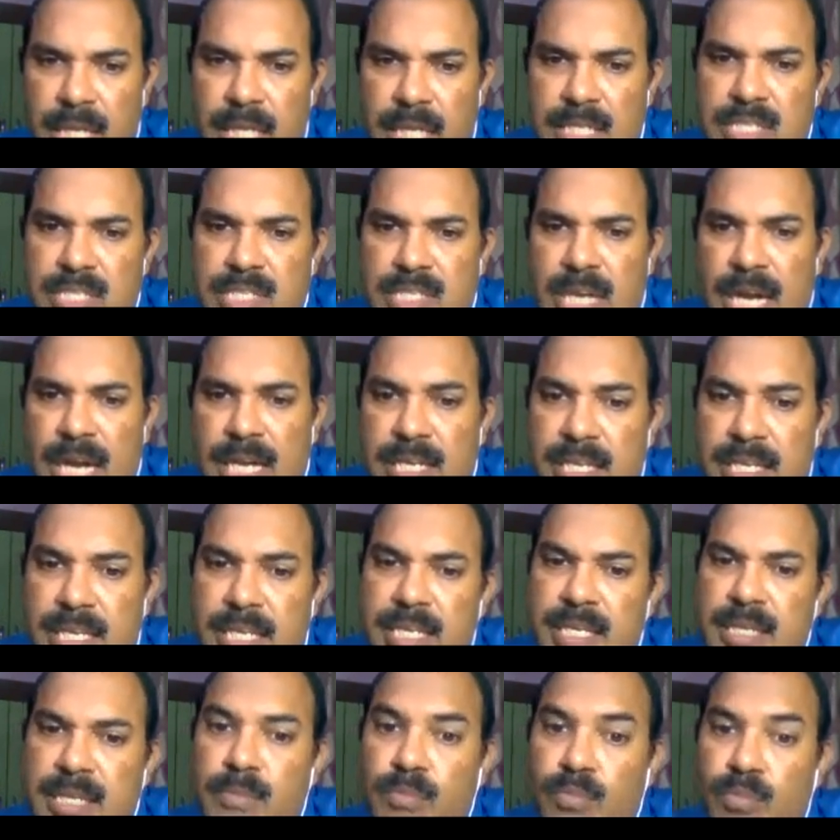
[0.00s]
Then
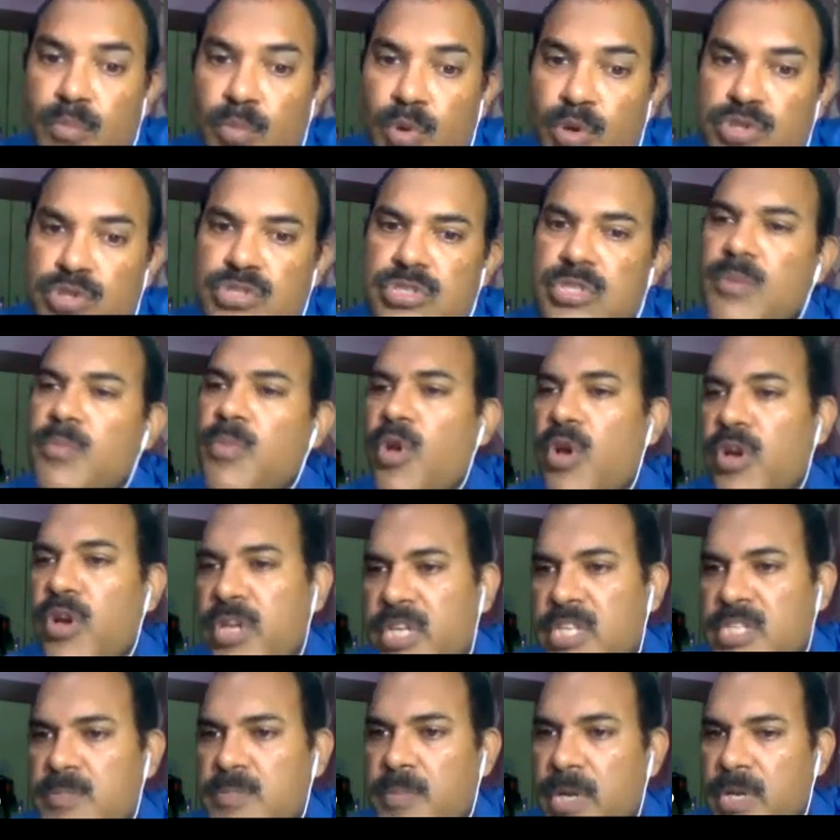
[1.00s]
static motion
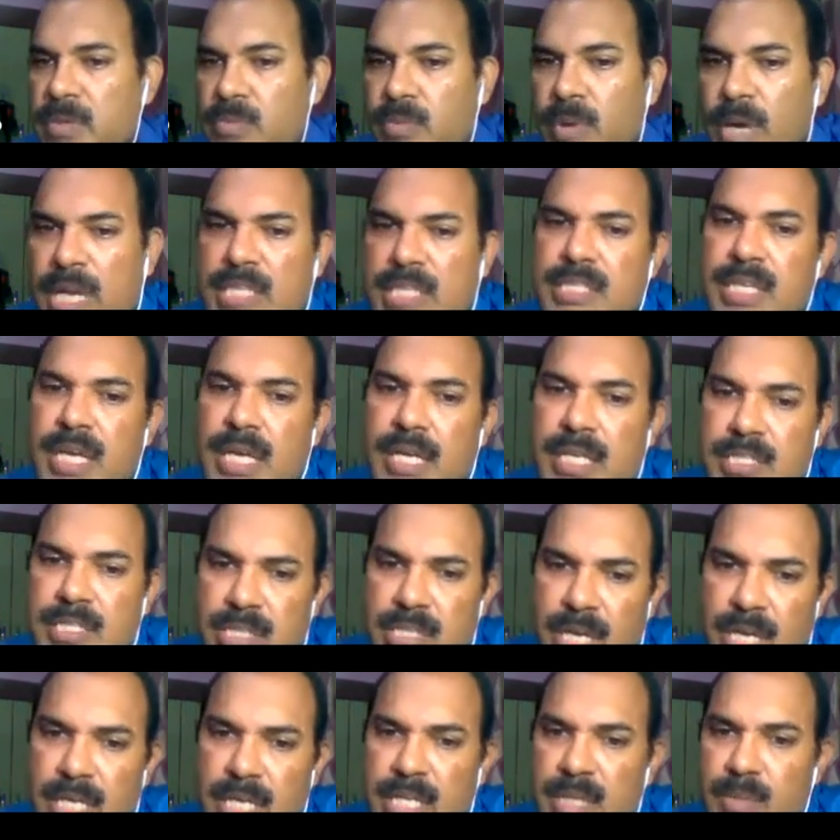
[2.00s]
blocking spin. What is that a
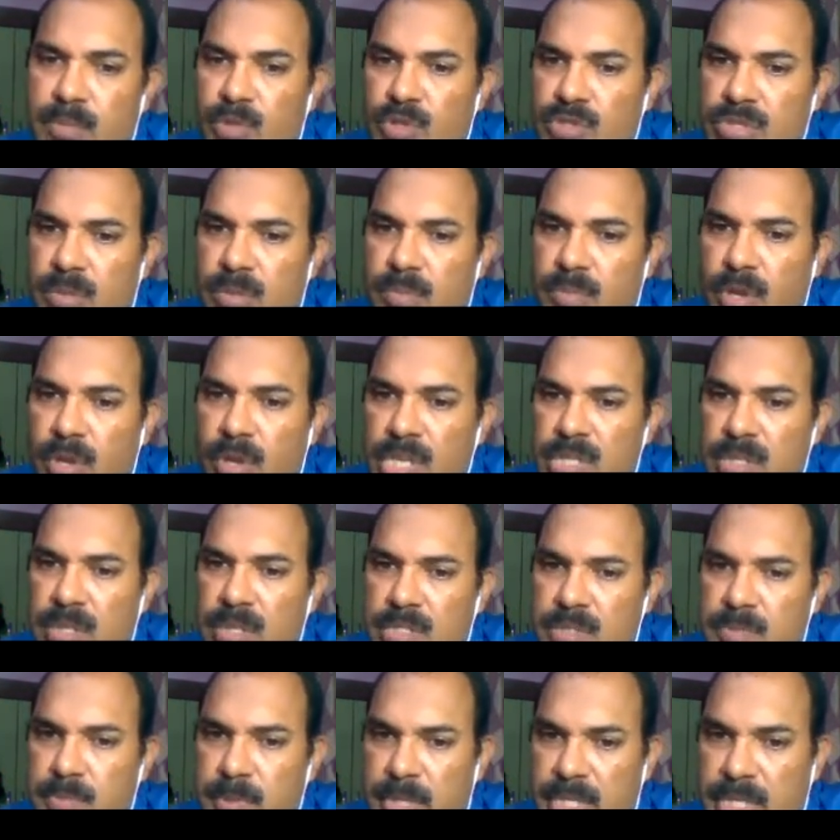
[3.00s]
static motion
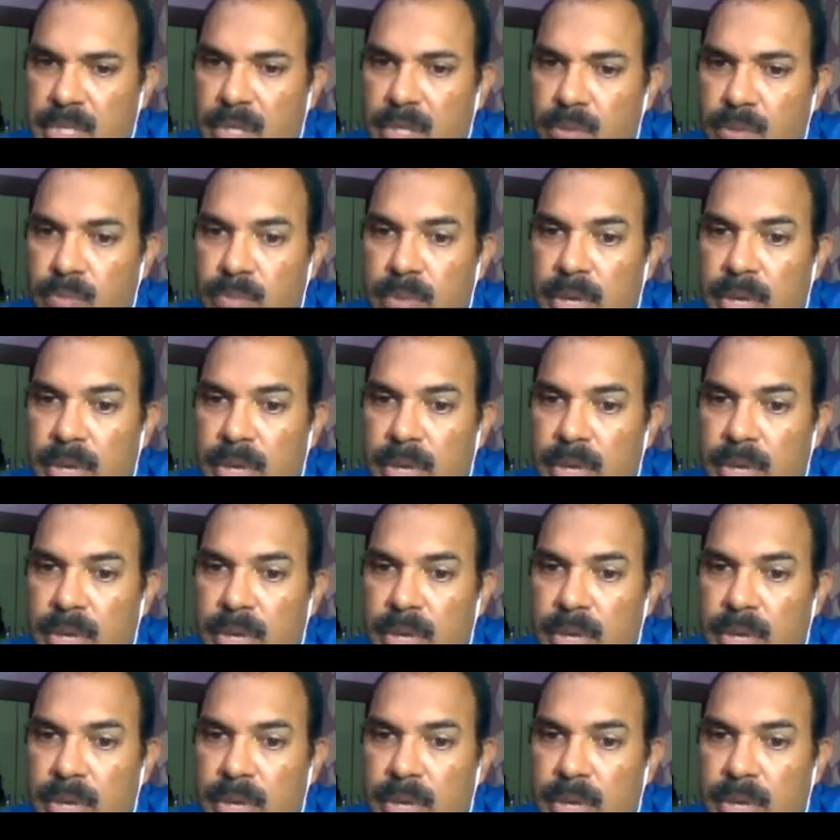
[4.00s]
blocking spin?